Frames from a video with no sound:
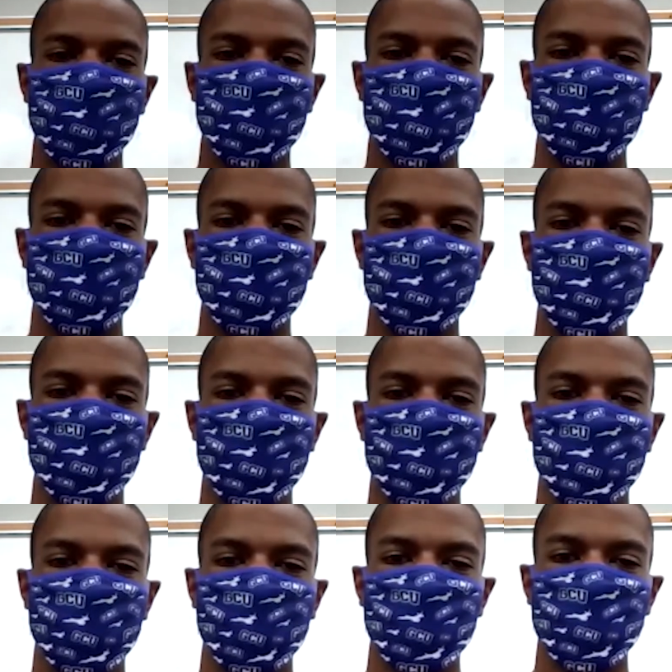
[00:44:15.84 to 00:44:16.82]
oh yeah, I
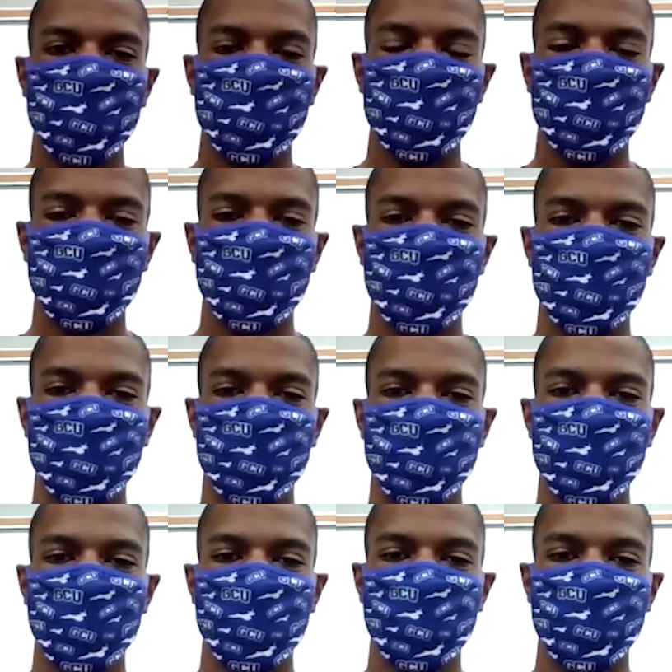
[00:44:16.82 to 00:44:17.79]
had cereal,
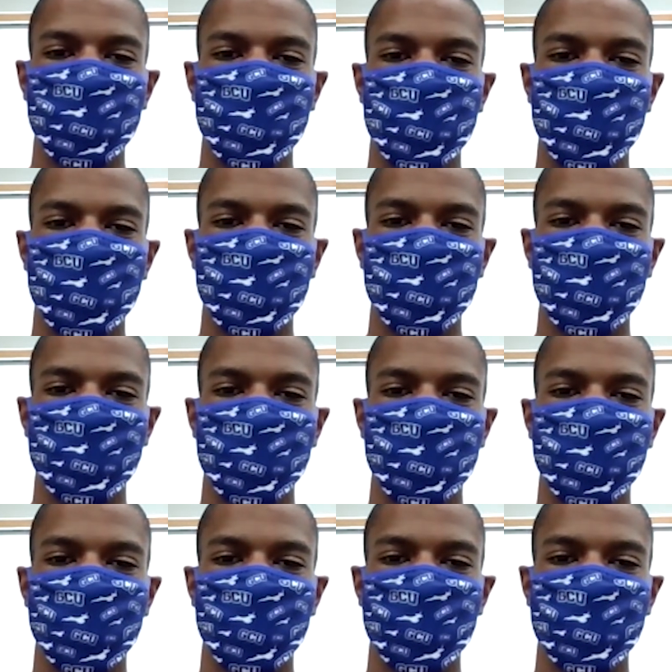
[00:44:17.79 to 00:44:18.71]
you know. And